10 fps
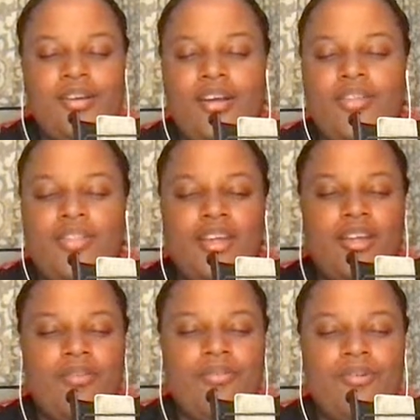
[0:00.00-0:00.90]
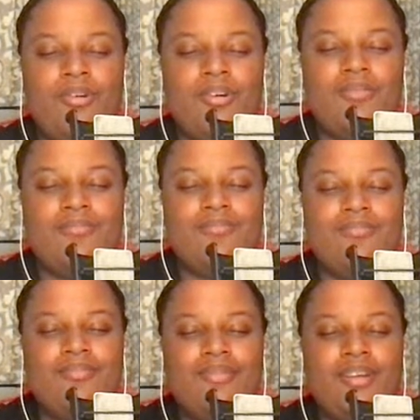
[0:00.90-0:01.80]
I thank you for
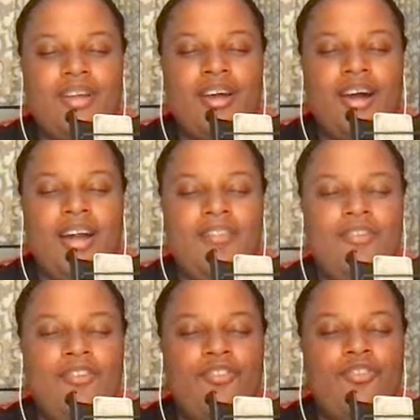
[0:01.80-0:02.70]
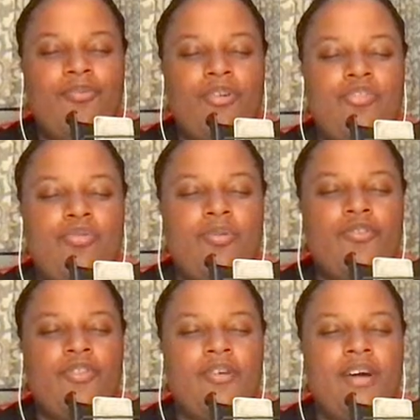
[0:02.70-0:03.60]
guiding these rituals
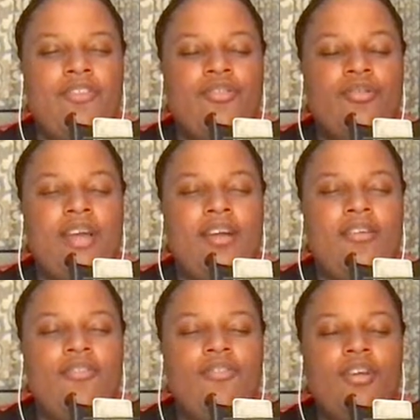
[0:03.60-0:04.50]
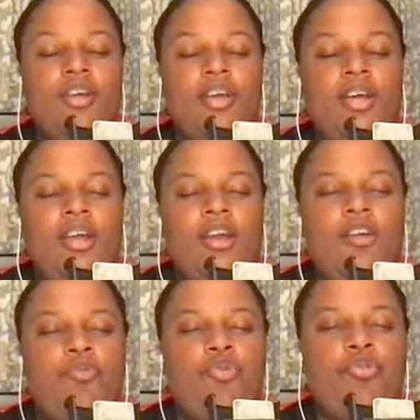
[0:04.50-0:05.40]
for the last 2 days
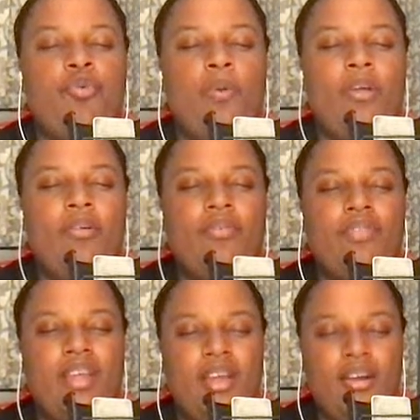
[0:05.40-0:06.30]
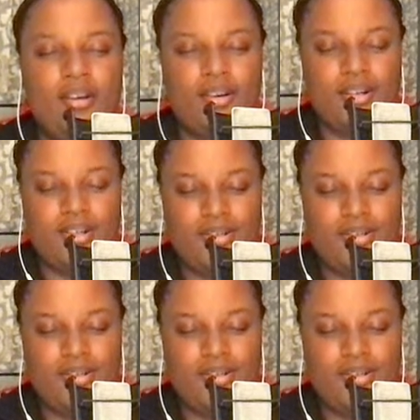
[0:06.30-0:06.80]
as we turn the wheel of the year.